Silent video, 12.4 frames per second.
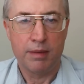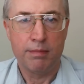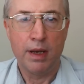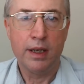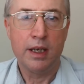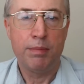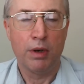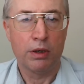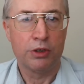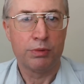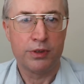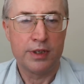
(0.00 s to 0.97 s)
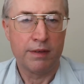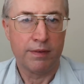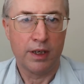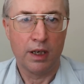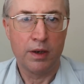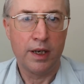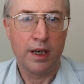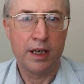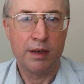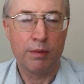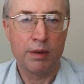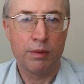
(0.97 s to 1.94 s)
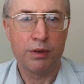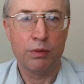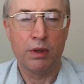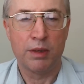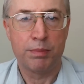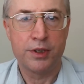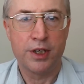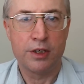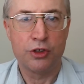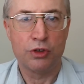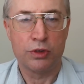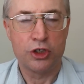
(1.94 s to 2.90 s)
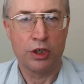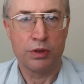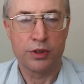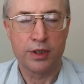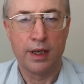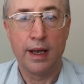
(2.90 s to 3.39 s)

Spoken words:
monkeypox was never going anywhere with all the potential jokes.